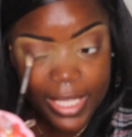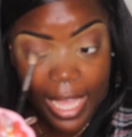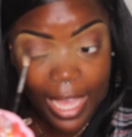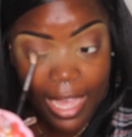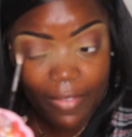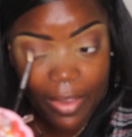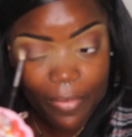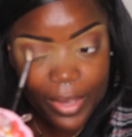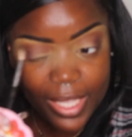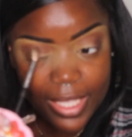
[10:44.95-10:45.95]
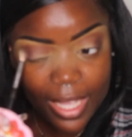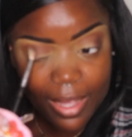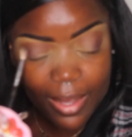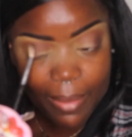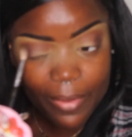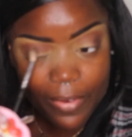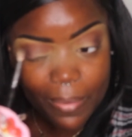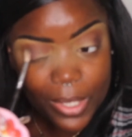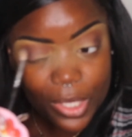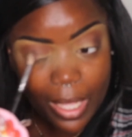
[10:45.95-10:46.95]
I have every intent of coming from
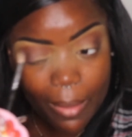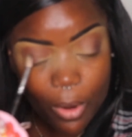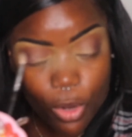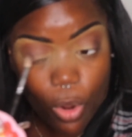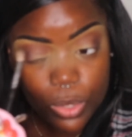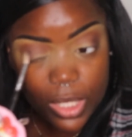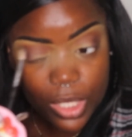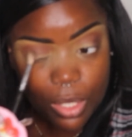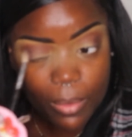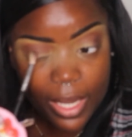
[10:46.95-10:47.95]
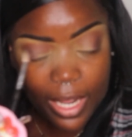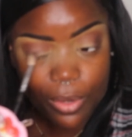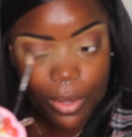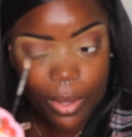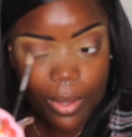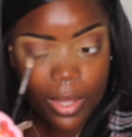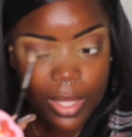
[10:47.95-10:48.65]
the gym or go to the gym, and then I don't go.